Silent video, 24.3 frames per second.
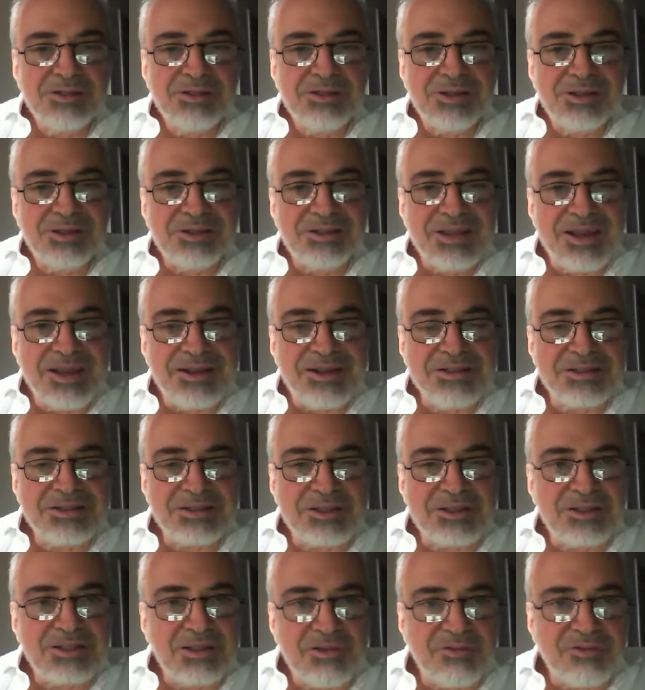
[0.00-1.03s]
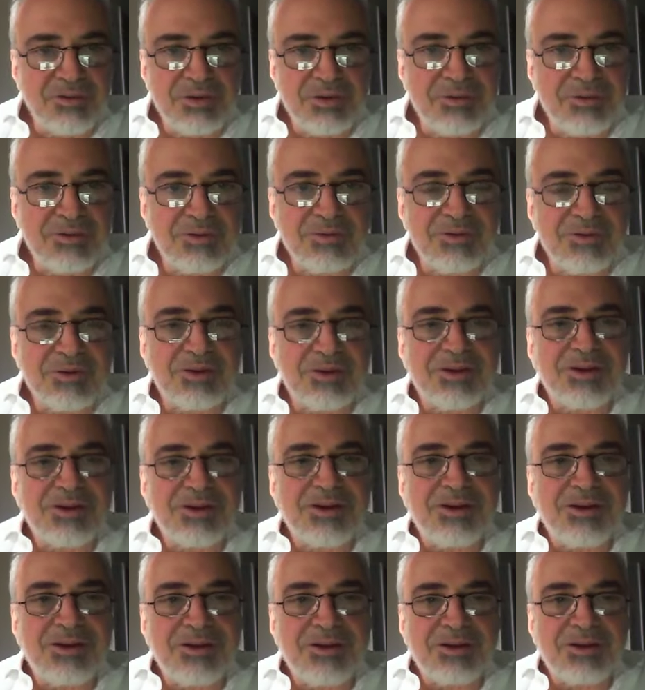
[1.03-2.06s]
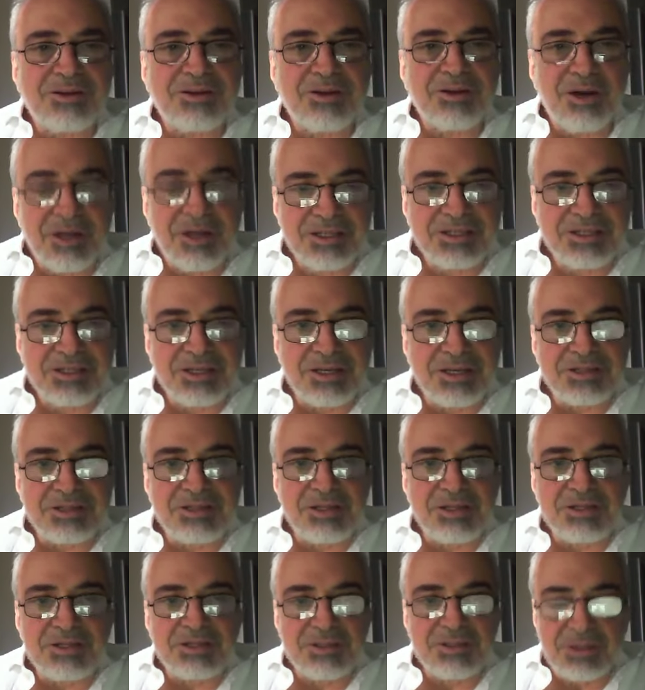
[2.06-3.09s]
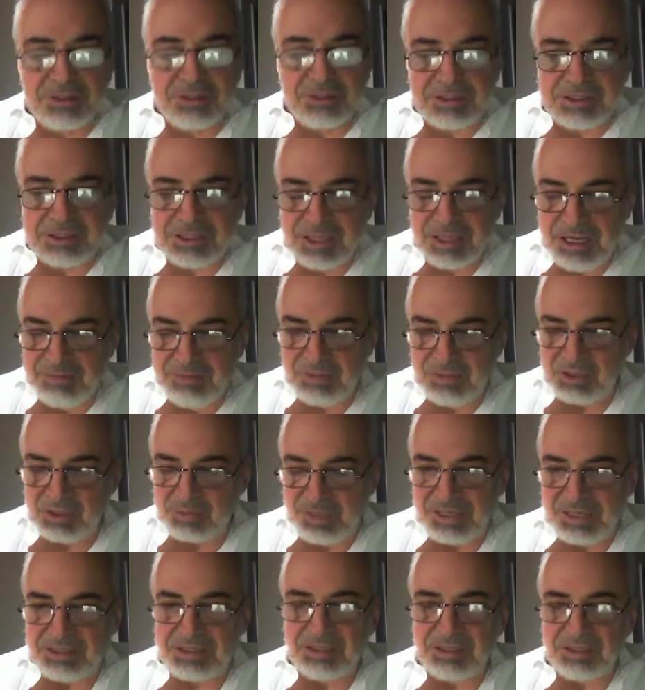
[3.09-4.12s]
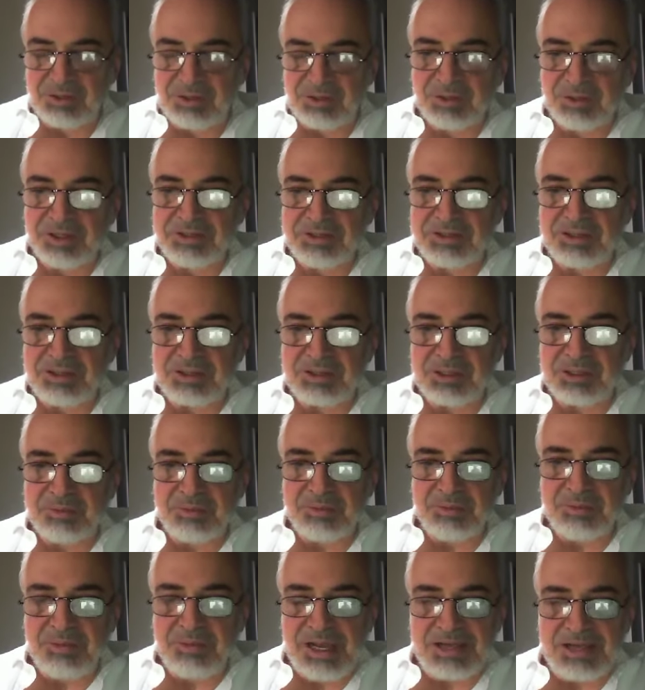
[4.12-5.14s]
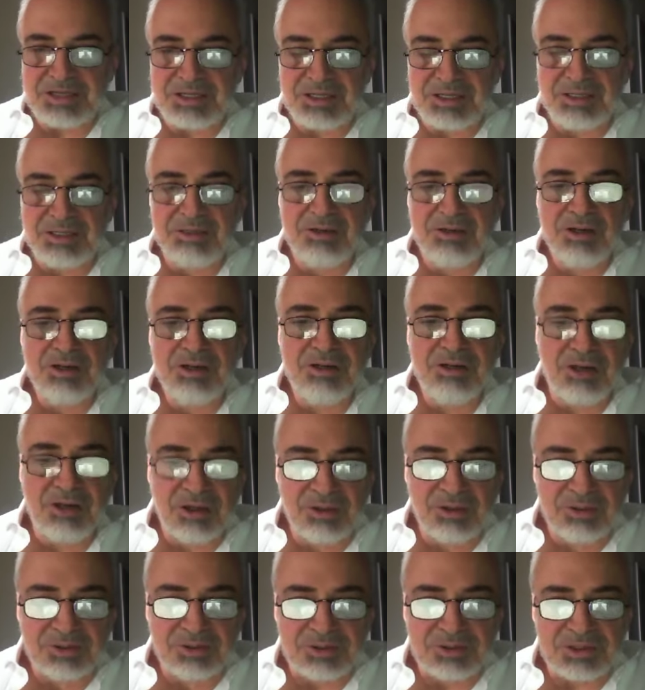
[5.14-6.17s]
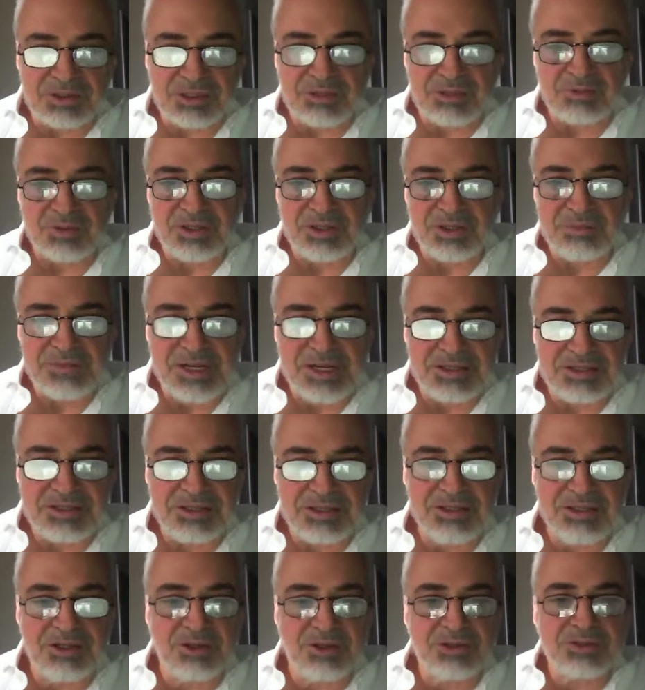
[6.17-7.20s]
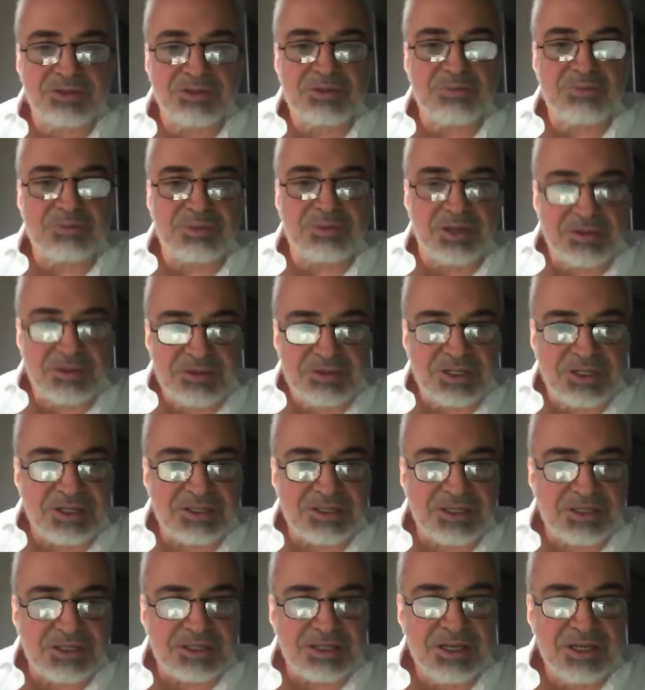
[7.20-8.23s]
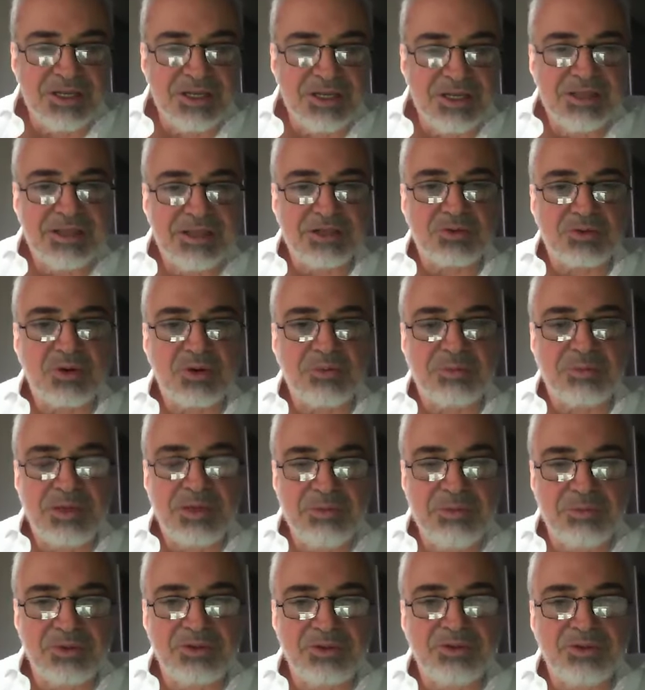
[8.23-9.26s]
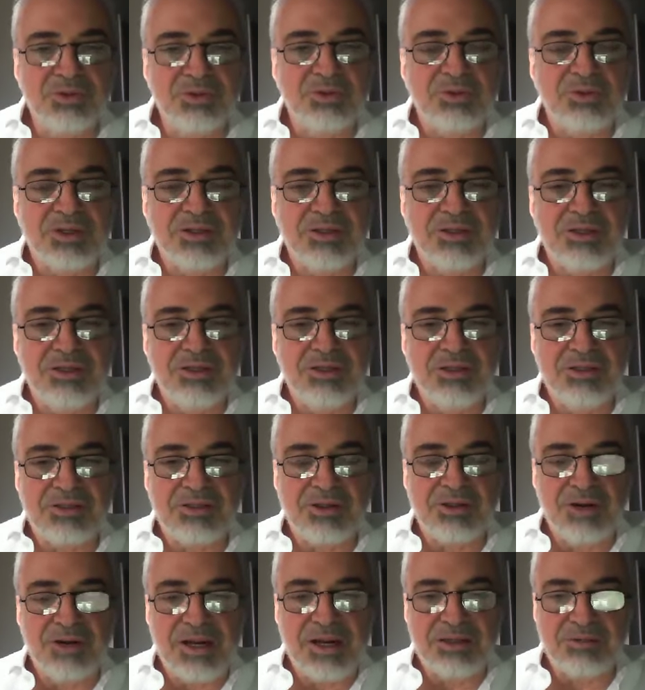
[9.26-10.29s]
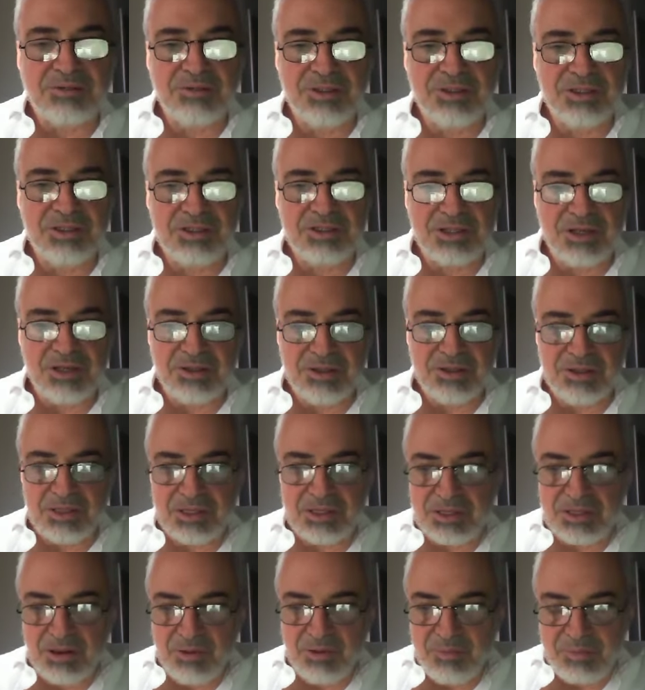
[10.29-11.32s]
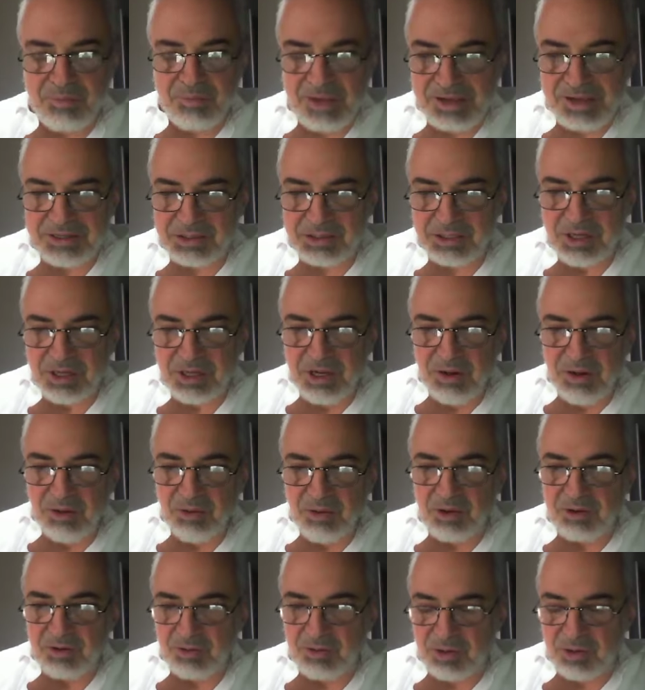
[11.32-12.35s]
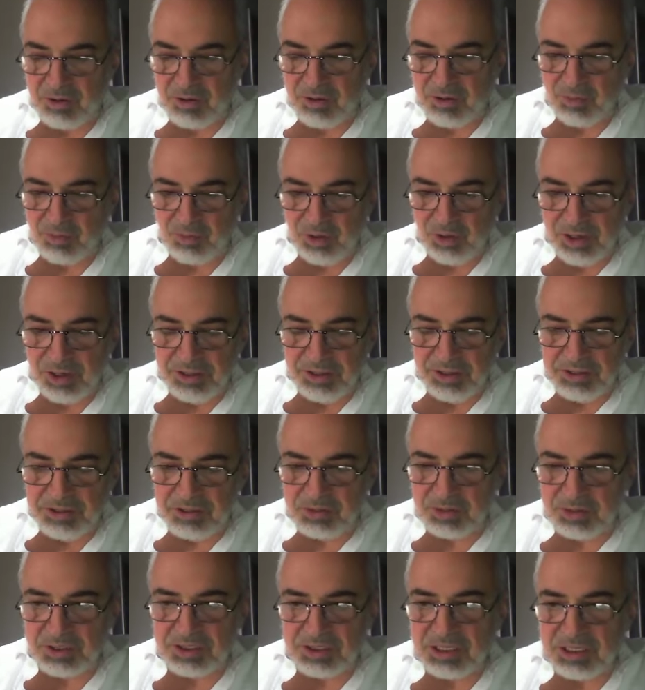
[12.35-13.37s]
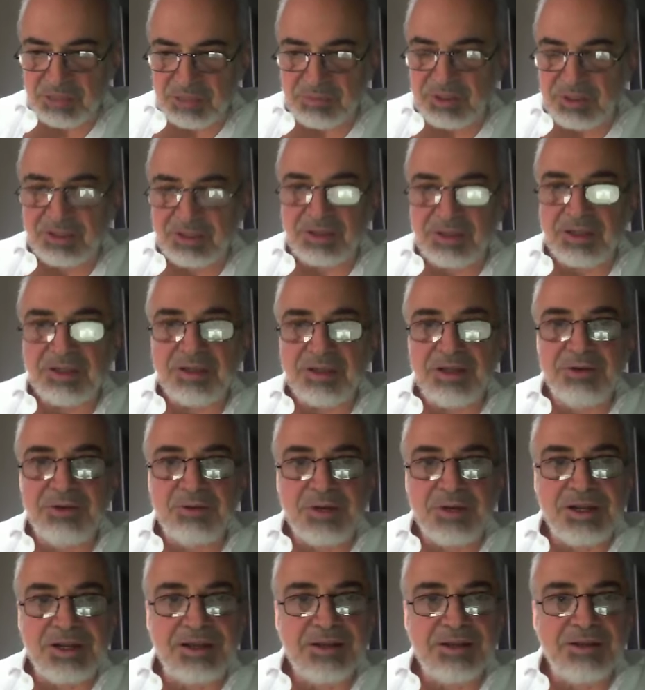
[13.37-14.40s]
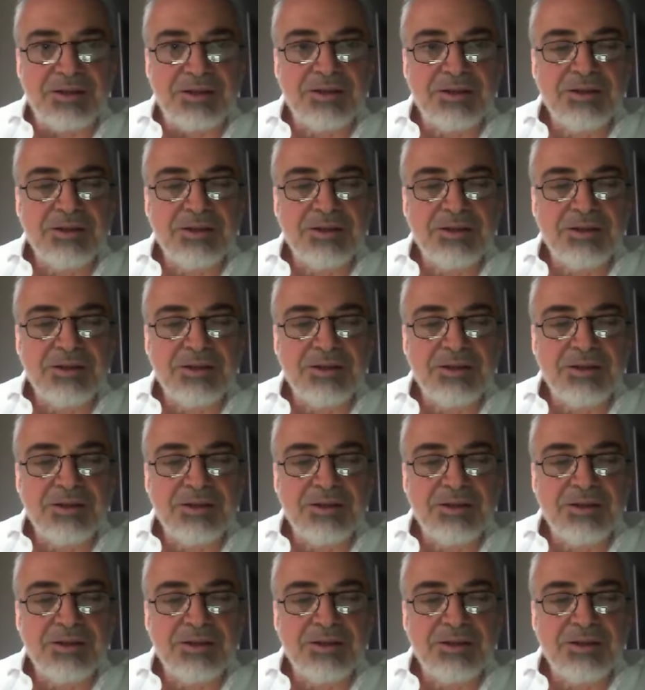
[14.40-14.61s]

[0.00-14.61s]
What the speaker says: And that is a different architecture. It's not the same as matching words. It's a matching goals and matching goals and processes. That's what people do when they interact with each other. They don't match words with something that they read.